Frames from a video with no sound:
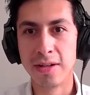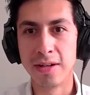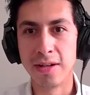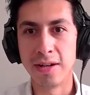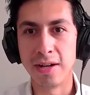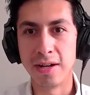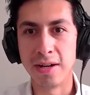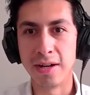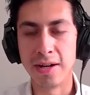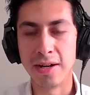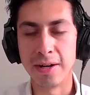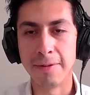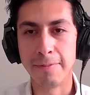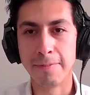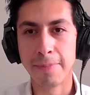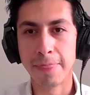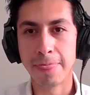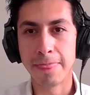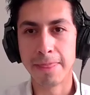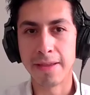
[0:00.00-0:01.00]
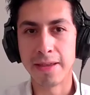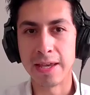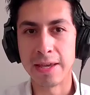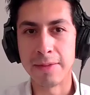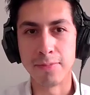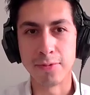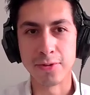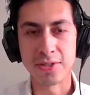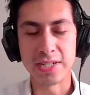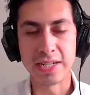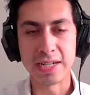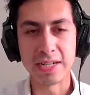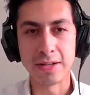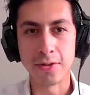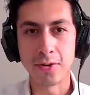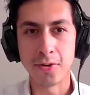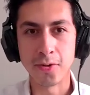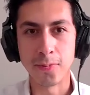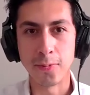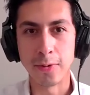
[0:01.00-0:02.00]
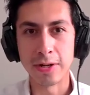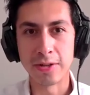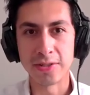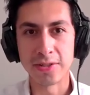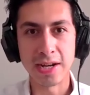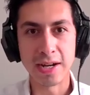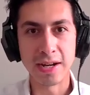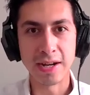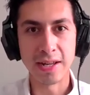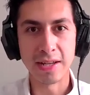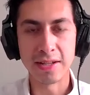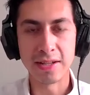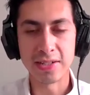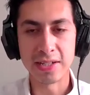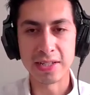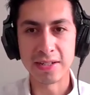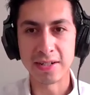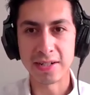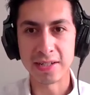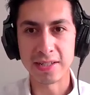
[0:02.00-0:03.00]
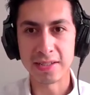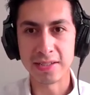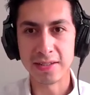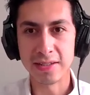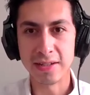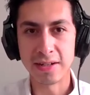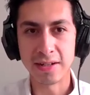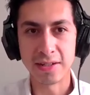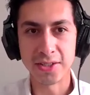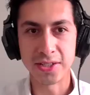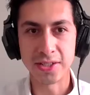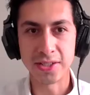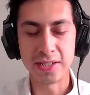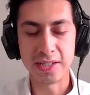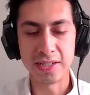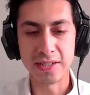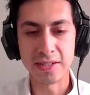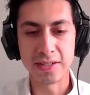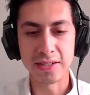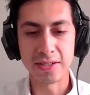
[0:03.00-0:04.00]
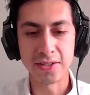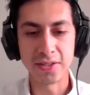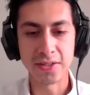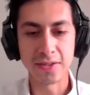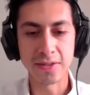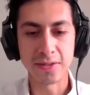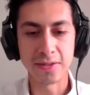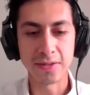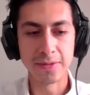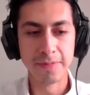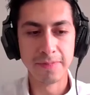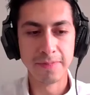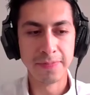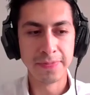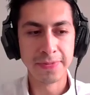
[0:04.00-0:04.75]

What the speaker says: uh, in Brazil or Buenos Aires in Argentina. So